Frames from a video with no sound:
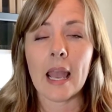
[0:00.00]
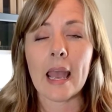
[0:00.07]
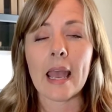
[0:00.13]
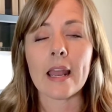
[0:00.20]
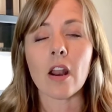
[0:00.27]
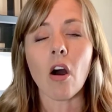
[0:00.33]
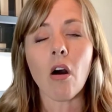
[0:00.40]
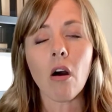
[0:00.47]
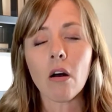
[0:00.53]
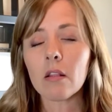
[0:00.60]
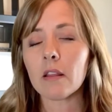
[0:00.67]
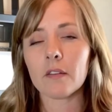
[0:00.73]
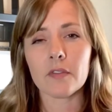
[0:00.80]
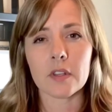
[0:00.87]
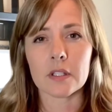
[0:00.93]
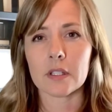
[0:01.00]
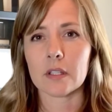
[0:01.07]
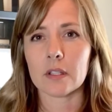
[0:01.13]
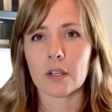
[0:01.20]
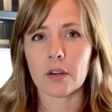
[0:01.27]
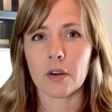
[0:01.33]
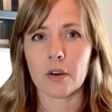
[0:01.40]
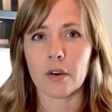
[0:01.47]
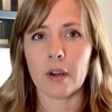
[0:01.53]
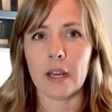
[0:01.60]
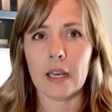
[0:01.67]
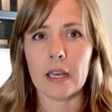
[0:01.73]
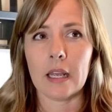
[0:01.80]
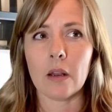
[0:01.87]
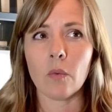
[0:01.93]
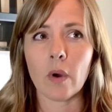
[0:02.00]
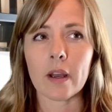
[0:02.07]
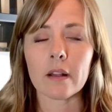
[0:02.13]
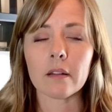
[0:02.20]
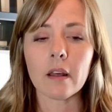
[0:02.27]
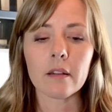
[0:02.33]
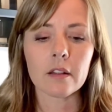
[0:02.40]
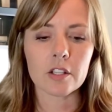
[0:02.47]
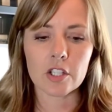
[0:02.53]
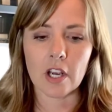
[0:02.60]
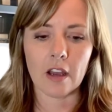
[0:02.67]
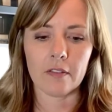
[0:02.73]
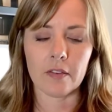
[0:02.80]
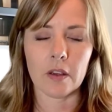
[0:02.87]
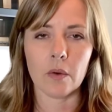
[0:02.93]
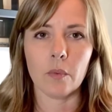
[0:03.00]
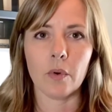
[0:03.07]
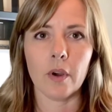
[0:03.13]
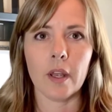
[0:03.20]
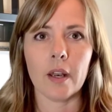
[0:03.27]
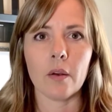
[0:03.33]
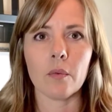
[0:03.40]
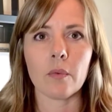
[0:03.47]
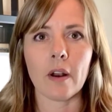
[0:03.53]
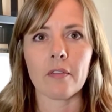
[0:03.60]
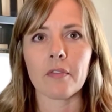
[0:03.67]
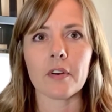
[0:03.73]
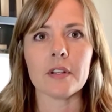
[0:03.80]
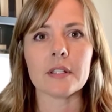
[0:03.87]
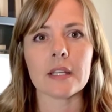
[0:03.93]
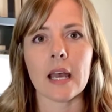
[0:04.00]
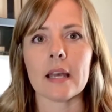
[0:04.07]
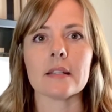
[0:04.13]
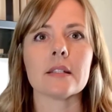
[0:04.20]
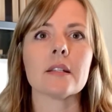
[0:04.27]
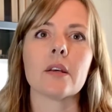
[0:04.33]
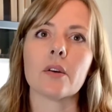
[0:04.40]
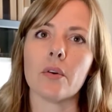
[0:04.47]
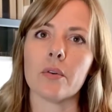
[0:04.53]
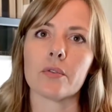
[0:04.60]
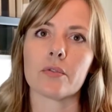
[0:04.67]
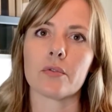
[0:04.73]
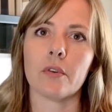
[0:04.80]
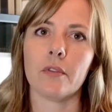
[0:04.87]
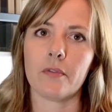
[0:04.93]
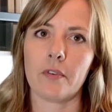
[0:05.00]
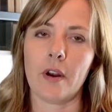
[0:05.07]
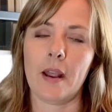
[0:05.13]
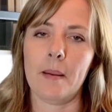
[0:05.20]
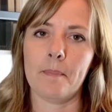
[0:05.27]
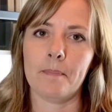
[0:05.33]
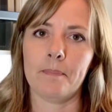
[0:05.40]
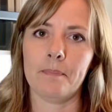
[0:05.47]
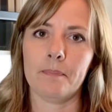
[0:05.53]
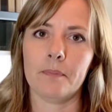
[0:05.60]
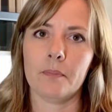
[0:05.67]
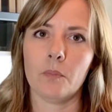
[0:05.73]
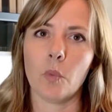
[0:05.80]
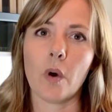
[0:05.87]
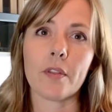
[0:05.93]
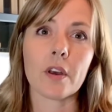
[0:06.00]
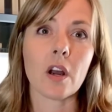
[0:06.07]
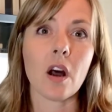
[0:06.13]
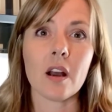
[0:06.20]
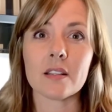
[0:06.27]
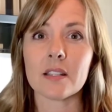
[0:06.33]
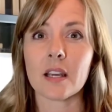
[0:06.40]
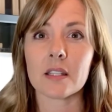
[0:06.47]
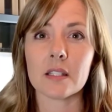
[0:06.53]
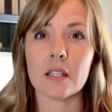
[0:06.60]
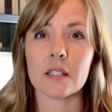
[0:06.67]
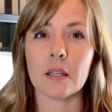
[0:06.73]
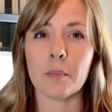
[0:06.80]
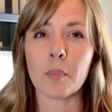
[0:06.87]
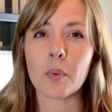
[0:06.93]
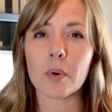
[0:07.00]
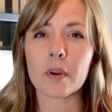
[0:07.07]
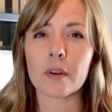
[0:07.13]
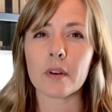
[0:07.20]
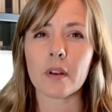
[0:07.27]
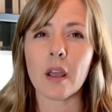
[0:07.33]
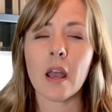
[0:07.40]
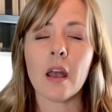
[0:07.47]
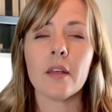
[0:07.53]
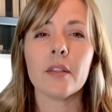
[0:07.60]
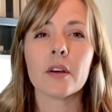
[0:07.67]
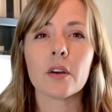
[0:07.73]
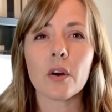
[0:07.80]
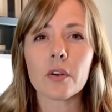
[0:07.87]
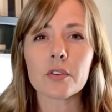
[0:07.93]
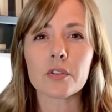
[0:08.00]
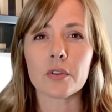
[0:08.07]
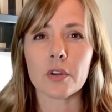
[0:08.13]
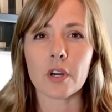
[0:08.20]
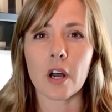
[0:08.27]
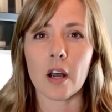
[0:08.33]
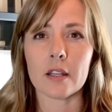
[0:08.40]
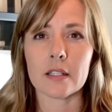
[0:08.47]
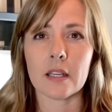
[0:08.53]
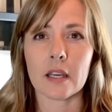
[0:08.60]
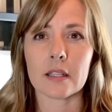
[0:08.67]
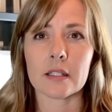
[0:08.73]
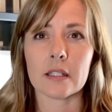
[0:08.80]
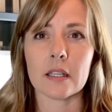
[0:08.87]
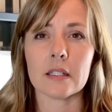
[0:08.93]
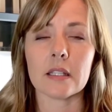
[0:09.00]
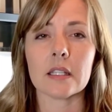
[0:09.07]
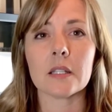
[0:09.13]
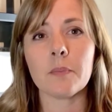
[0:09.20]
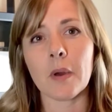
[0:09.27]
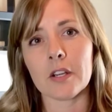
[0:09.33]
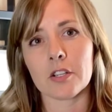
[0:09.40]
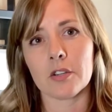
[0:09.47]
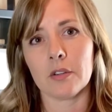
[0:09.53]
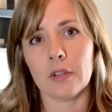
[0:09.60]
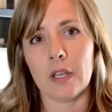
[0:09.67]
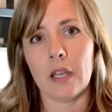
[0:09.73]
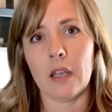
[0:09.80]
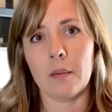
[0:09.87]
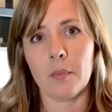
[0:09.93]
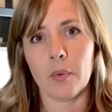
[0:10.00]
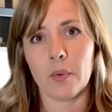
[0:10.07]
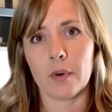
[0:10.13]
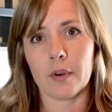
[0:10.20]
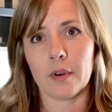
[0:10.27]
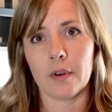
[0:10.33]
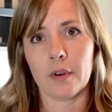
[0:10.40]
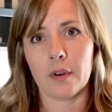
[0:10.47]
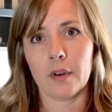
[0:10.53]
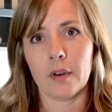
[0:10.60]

And all of this is occurring in what Clella Jaffe would reference as the cultural frame. While the context is important, the cultural context is especially important.